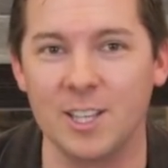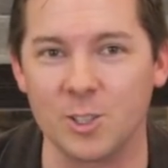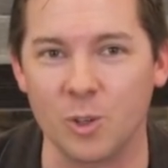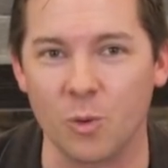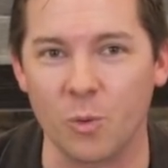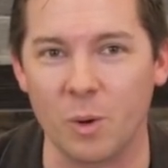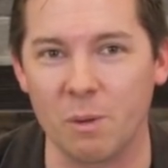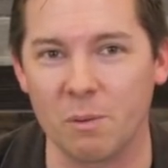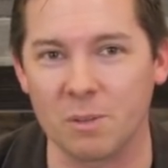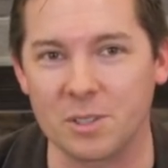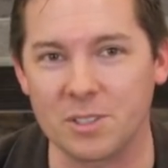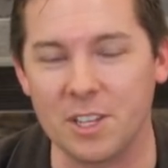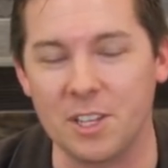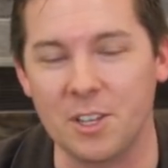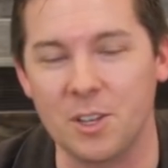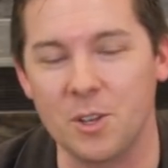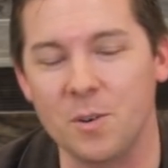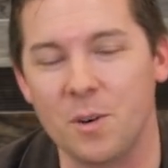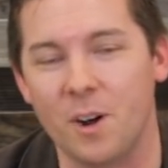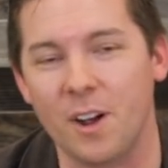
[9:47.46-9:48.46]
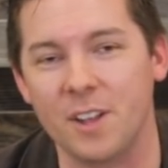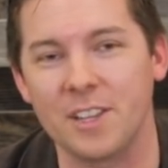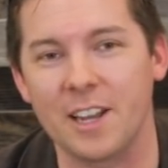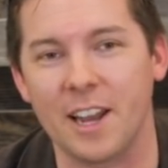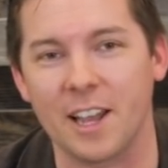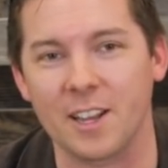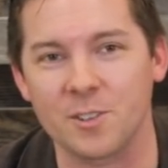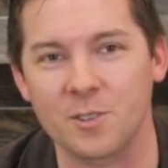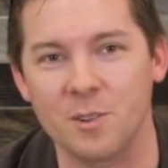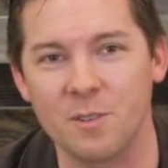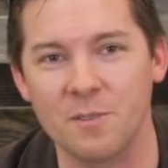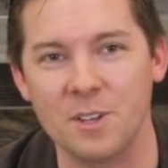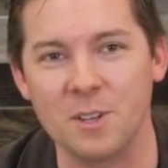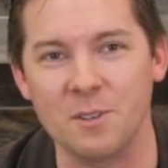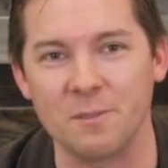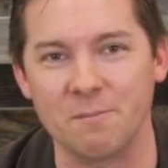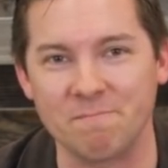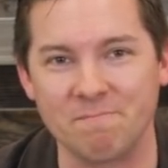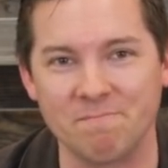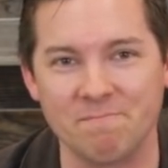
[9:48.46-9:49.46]
so we will see you on the next
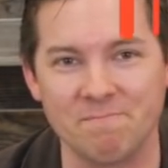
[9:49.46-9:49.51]
review.